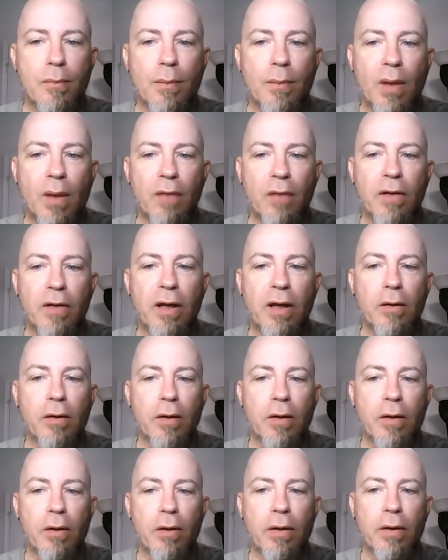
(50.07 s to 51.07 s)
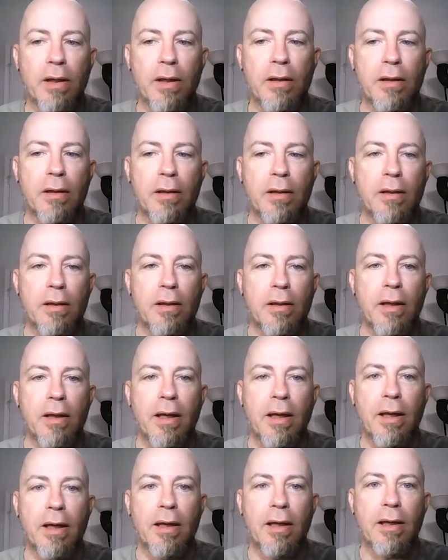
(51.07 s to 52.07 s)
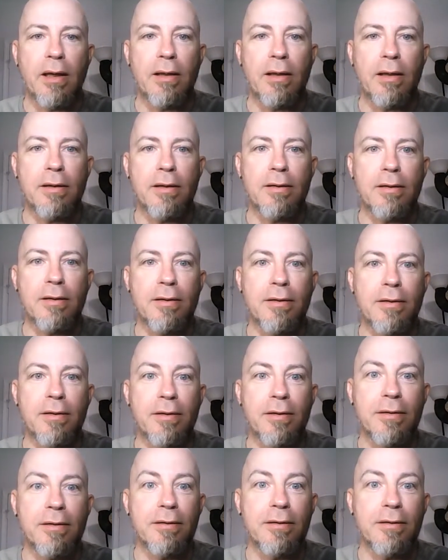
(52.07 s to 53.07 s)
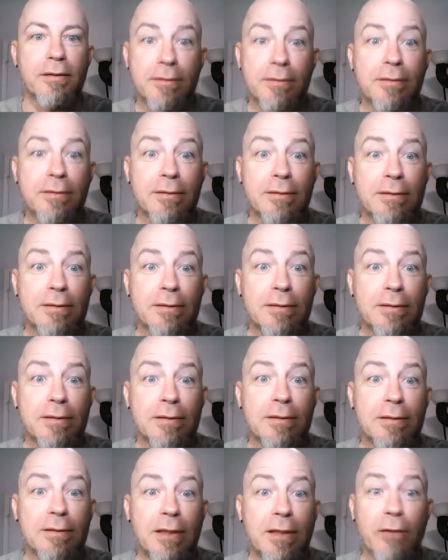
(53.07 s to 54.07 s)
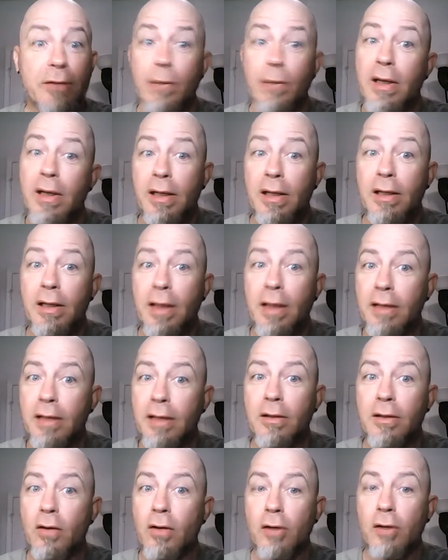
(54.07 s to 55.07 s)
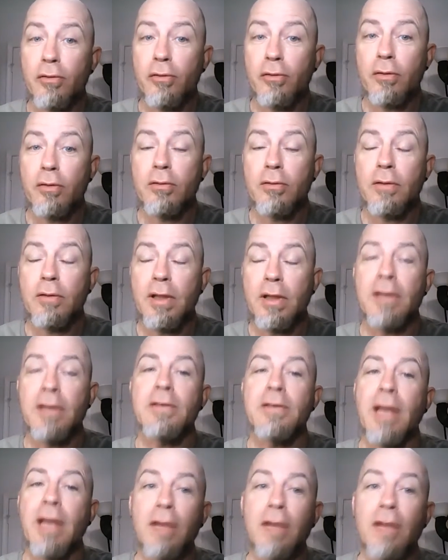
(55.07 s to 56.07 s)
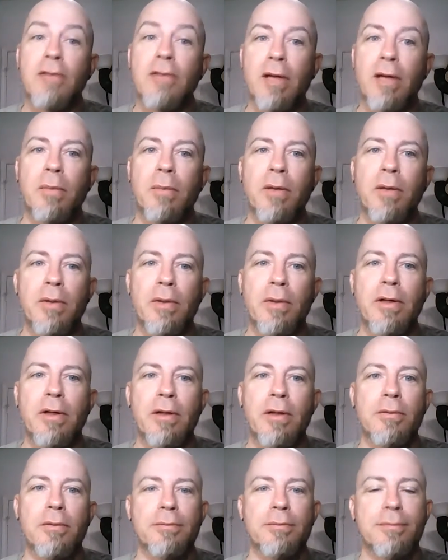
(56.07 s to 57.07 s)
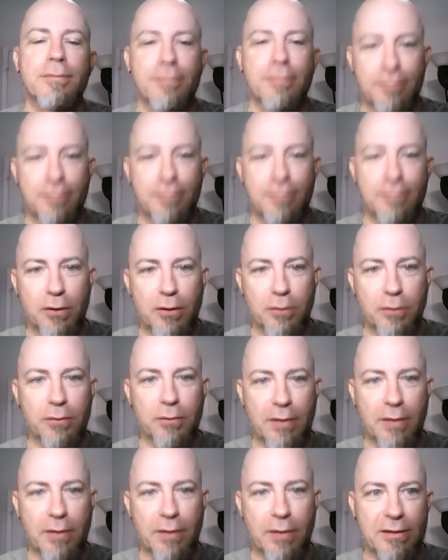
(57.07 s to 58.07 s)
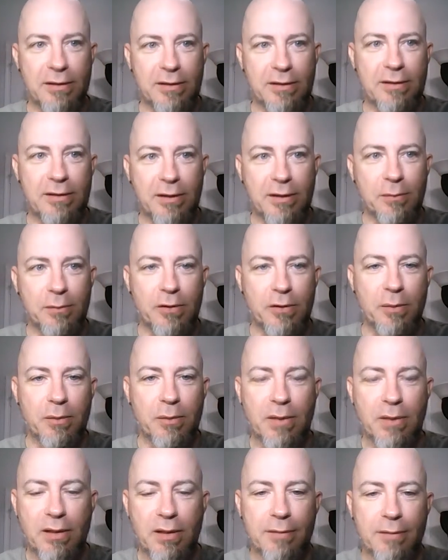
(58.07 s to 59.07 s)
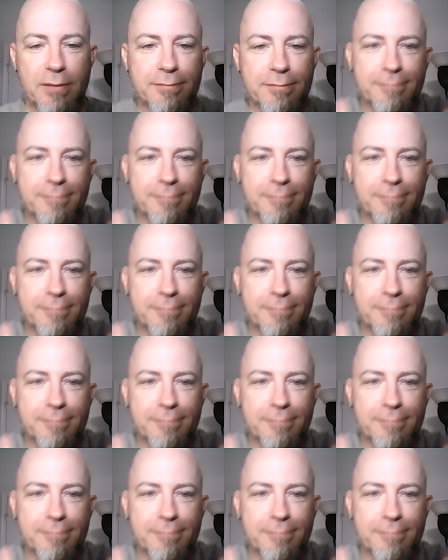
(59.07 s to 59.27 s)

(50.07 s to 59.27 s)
the video going, and it's raining, yet the lawn crew is outside my window. So that just seems to be